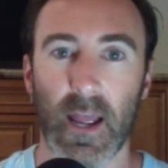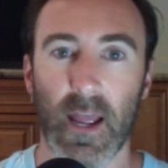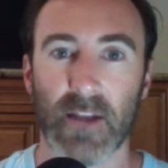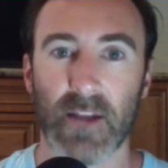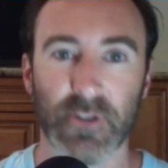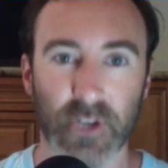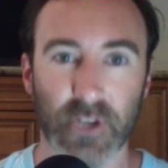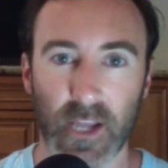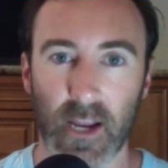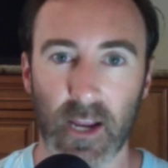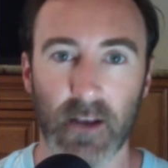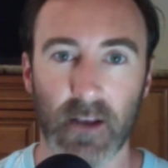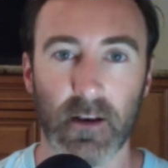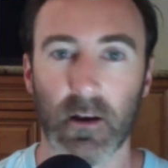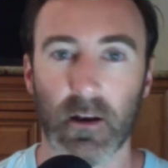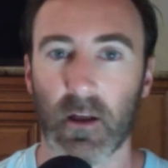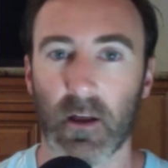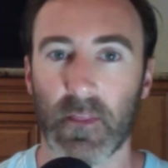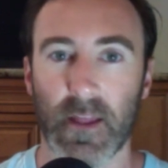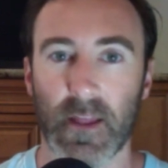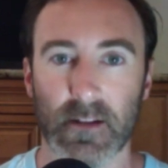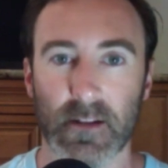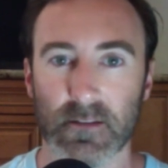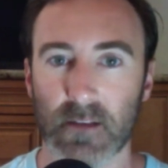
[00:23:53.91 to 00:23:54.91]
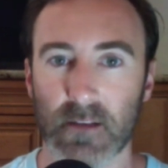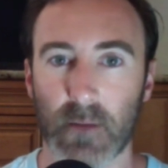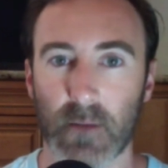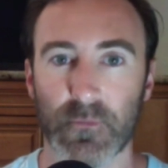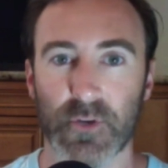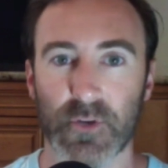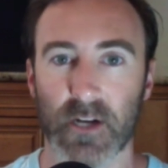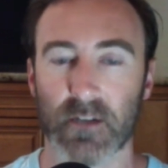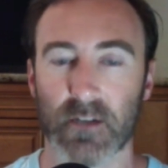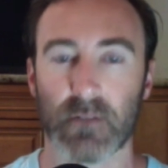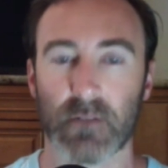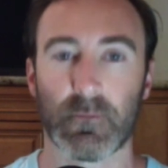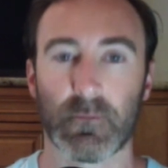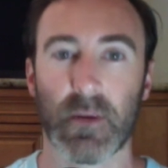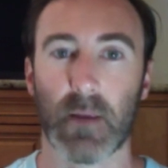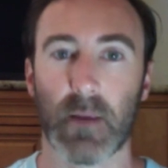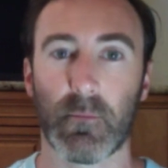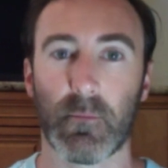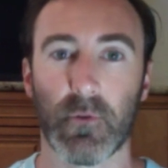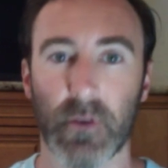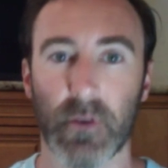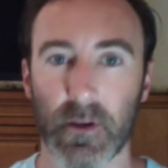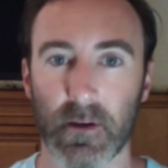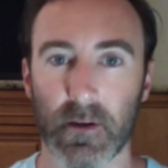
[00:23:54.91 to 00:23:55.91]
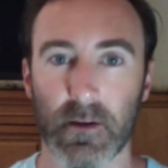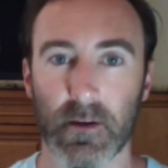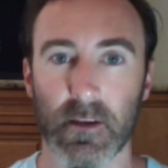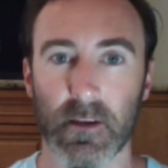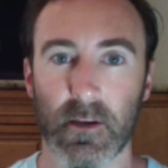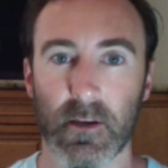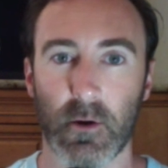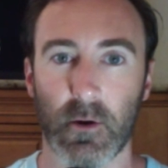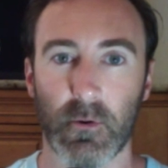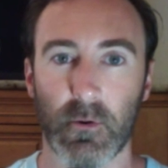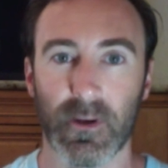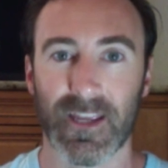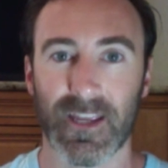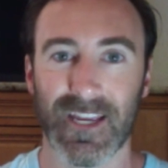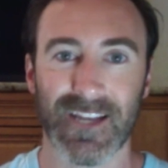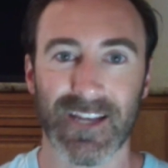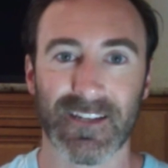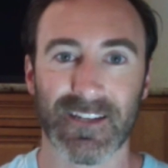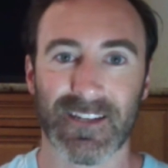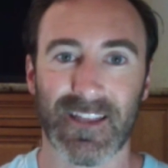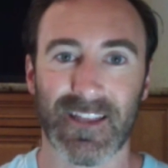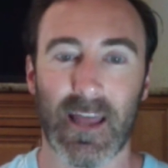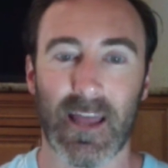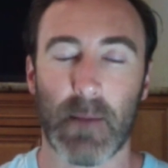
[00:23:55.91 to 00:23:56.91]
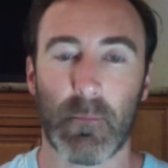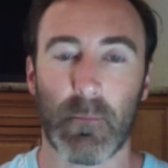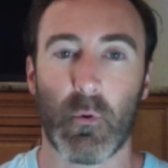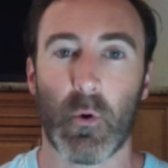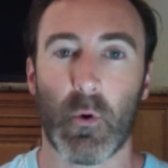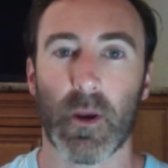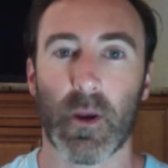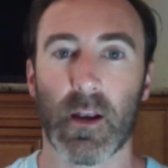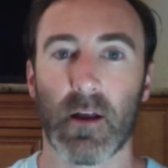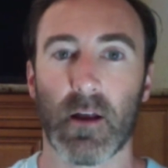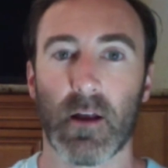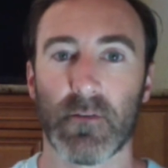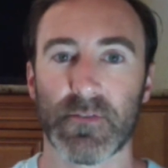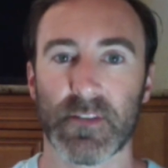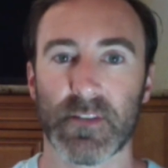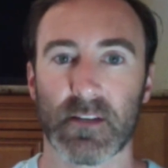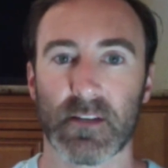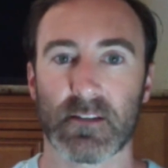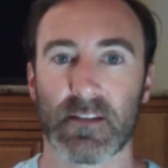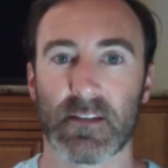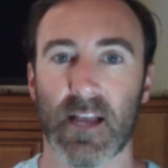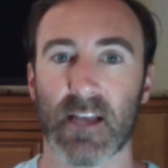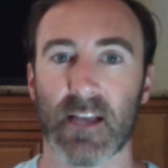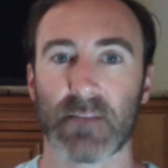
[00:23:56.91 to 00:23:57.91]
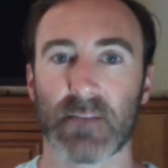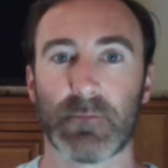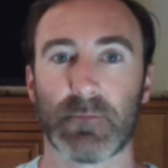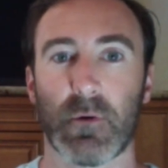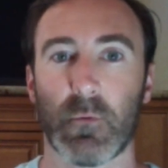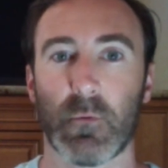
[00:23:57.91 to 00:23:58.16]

educated on that subject to be able to, get to that point of success.